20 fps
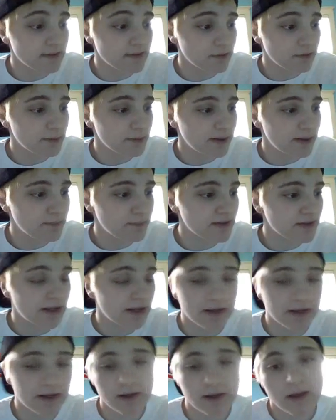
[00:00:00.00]
It was pretty
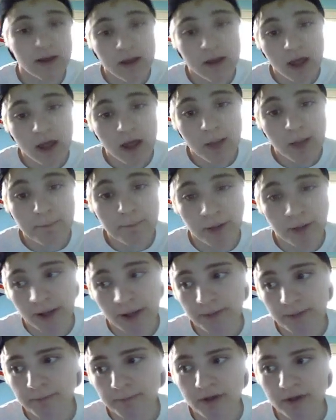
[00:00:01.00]
upsetting,
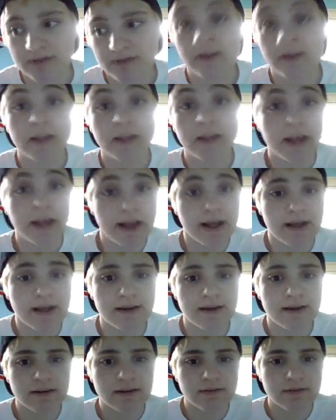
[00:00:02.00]
but personally, I
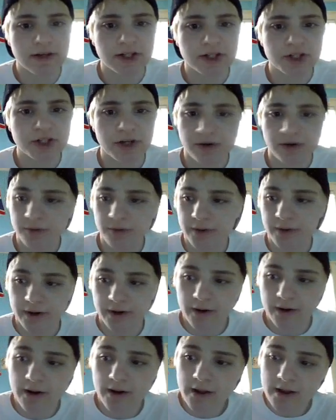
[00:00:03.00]
identify as
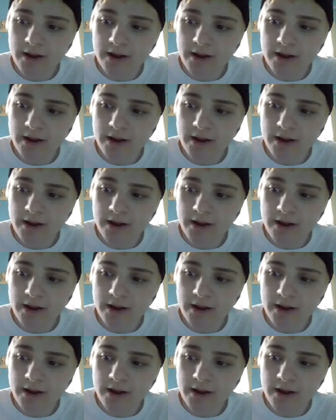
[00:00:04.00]
genderqueer.